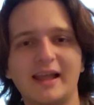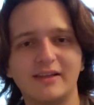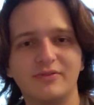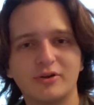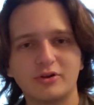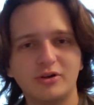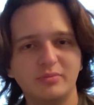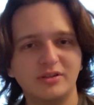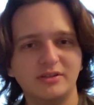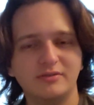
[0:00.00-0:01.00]
and they're going to
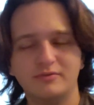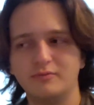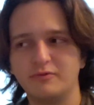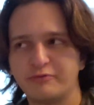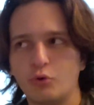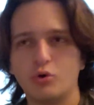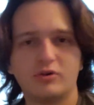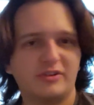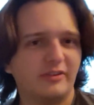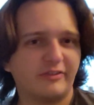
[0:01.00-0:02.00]
be
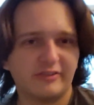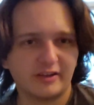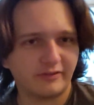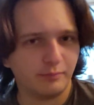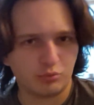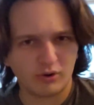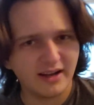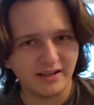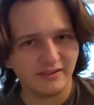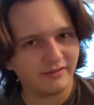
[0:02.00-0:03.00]
4 to 6
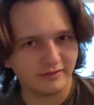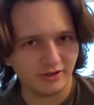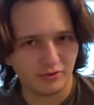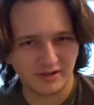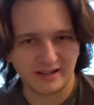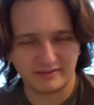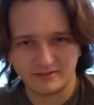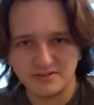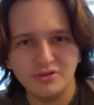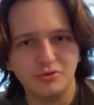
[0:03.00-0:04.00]
brains,
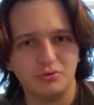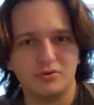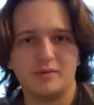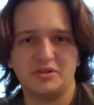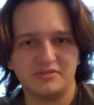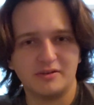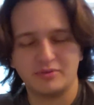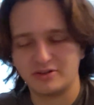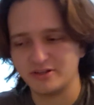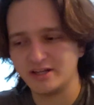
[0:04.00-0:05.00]
against you,
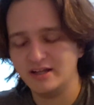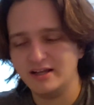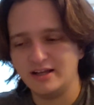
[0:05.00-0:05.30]
typically.